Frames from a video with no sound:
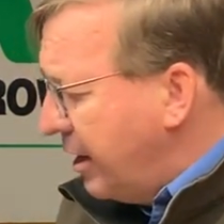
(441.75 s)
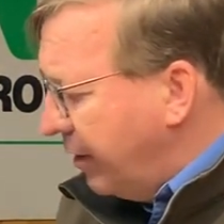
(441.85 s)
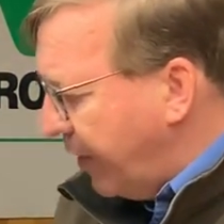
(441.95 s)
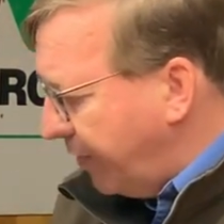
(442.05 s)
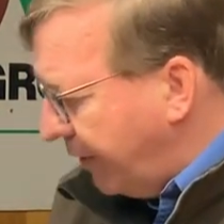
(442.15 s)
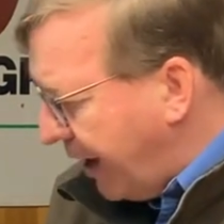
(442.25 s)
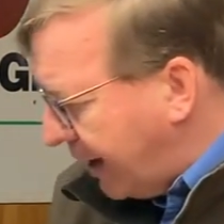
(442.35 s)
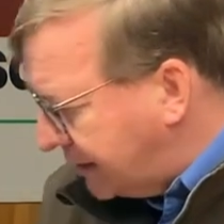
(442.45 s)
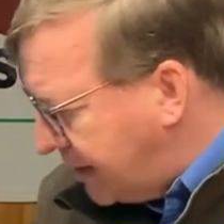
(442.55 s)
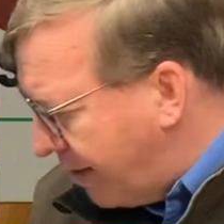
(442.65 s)
Then the
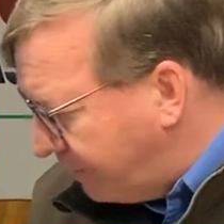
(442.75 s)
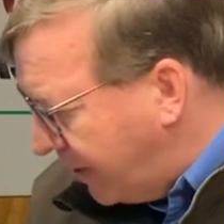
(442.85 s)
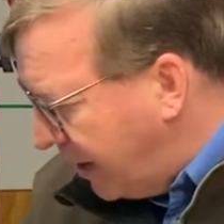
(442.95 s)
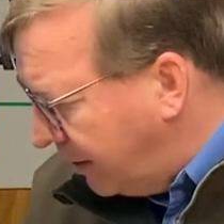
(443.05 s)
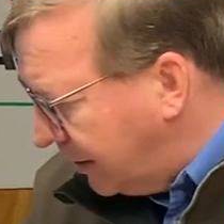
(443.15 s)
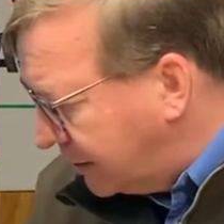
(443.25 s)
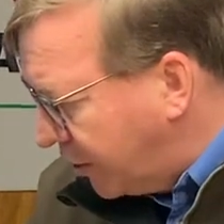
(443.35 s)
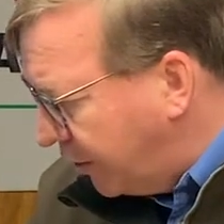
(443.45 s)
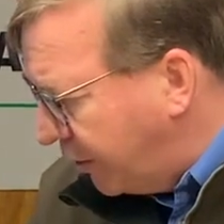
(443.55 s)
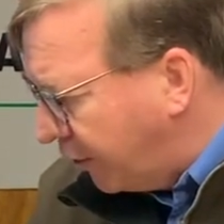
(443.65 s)
next step then is
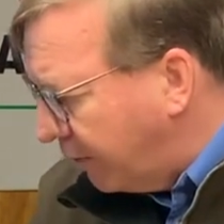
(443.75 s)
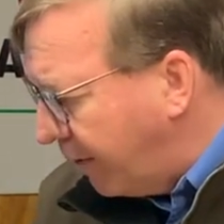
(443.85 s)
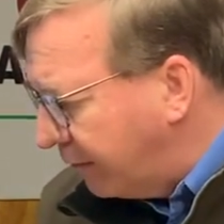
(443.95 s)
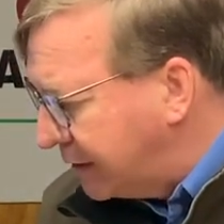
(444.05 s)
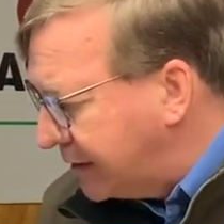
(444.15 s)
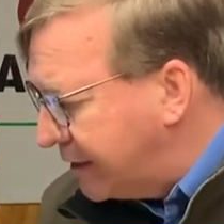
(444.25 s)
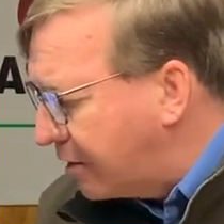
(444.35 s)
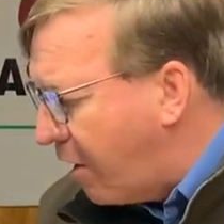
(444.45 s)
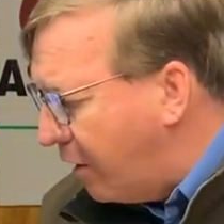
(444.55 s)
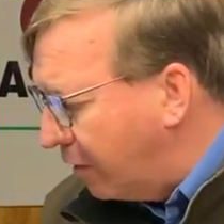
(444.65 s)
you're going to be able to see the
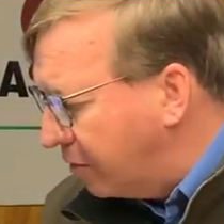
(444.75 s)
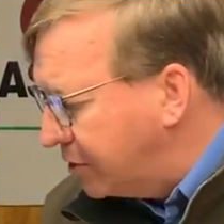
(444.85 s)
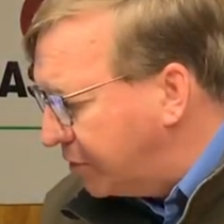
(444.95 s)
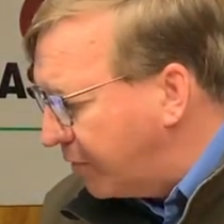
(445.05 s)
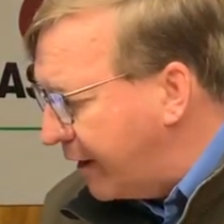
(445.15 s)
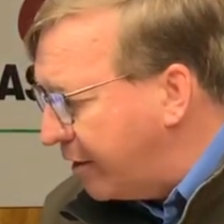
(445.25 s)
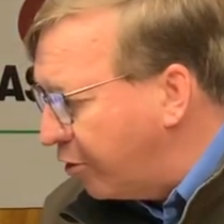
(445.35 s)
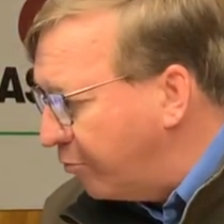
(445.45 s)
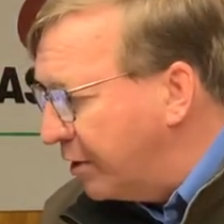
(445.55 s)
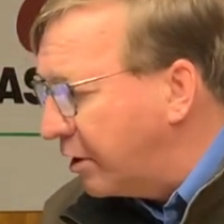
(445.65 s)
collar. So right here
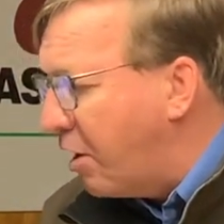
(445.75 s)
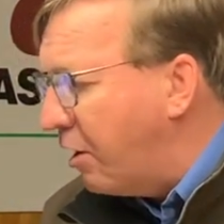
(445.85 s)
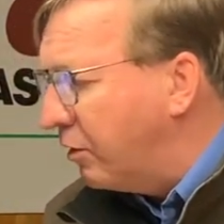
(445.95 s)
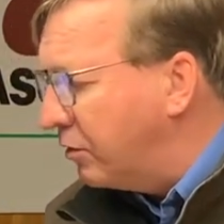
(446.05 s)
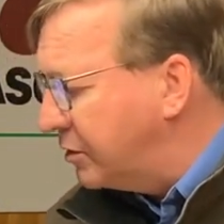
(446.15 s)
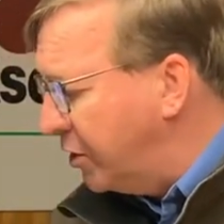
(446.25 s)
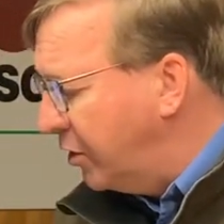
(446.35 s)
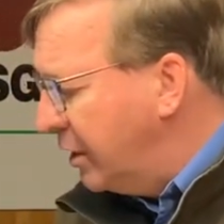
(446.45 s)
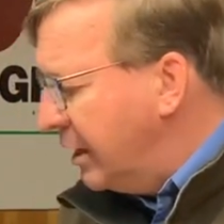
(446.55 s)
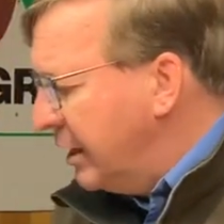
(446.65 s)
will be a collar. So
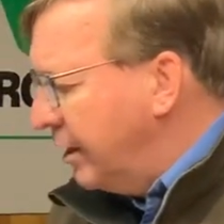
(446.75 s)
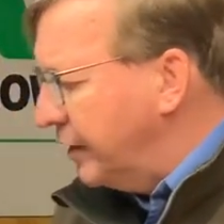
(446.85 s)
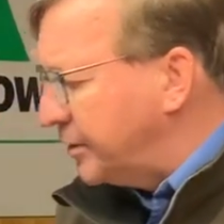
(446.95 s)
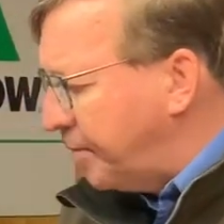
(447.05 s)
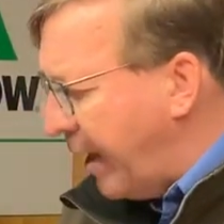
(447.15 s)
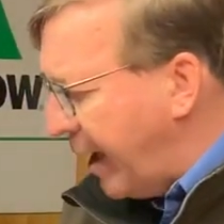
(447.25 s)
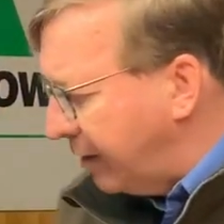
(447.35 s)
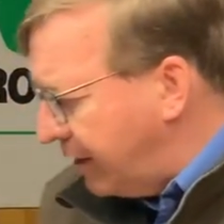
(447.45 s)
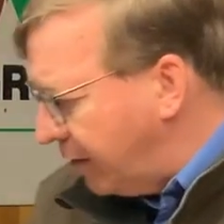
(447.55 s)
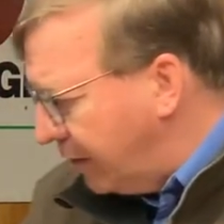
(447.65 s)
this plant
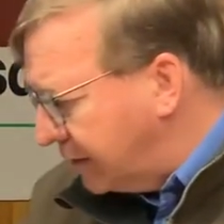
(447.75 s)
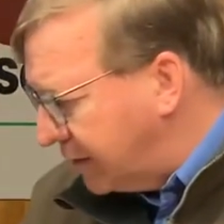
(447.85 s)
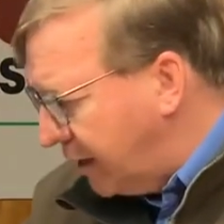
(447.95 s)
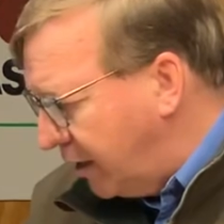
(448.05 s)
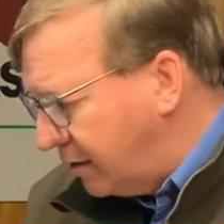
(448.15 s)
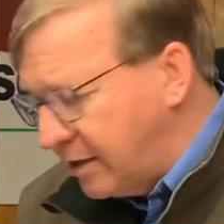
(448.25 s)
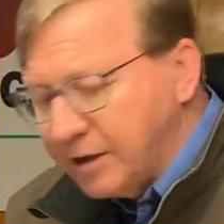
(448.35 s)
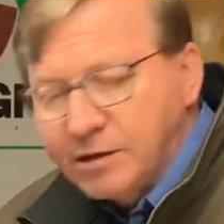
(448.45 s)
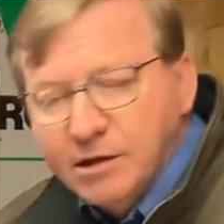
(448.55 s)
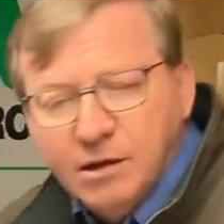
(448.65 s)
here is
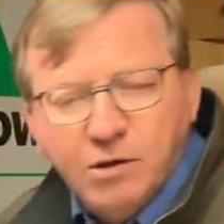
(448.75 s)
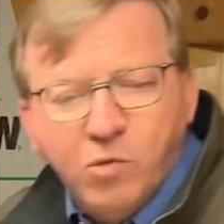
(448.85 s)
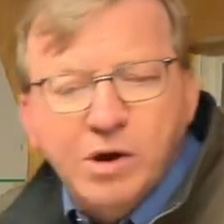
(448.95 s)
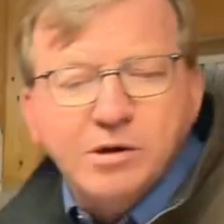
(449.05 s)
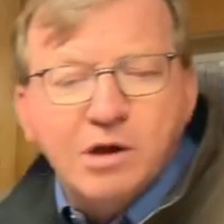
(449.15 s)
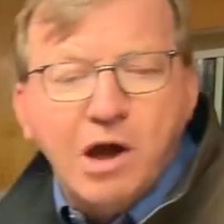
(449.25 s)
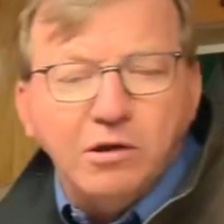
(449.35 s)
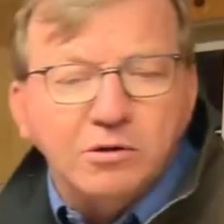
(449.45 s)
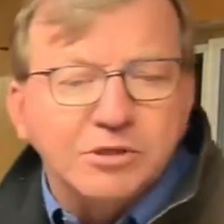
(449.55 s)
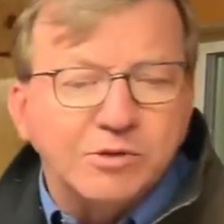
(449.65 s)
got one
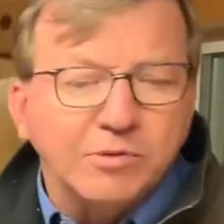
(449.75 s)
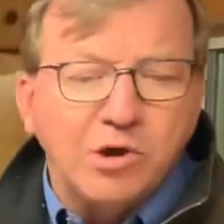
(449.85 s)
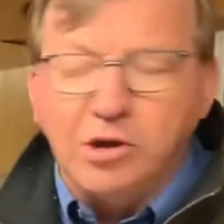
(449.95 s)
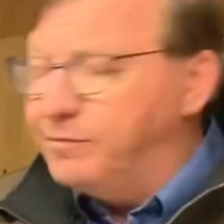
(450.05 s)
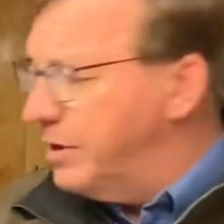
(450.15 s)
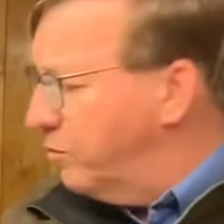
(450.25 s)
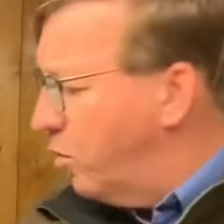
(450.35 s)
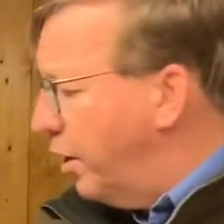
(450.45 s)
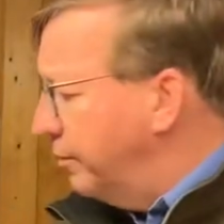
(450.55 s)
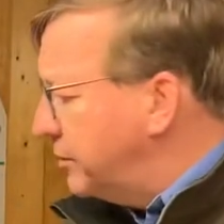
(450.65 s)
collar, so we'll call it
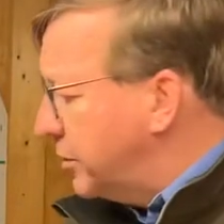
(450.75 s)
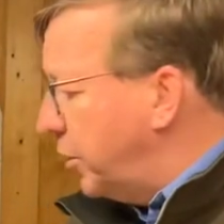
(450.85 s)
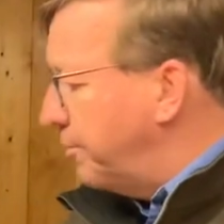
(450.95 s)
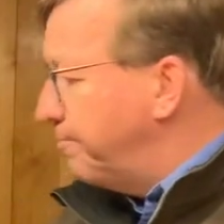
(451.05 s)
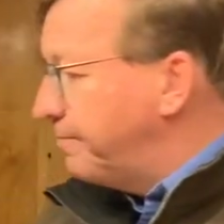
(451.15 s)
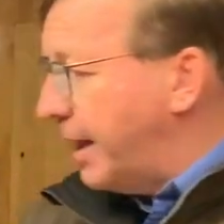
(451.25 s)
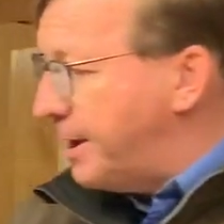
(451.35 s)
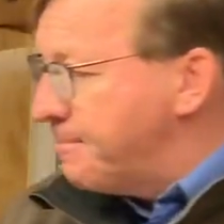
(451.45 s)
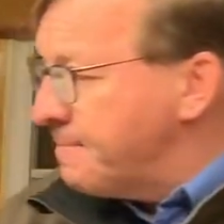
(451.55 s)
V1. So, okay.